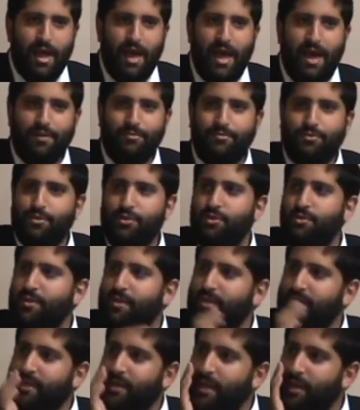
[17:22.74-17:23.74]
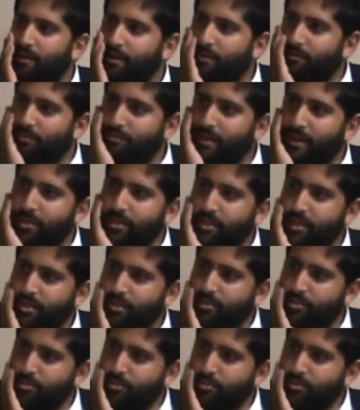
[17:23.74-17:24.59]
After you eat a carrot from that chicken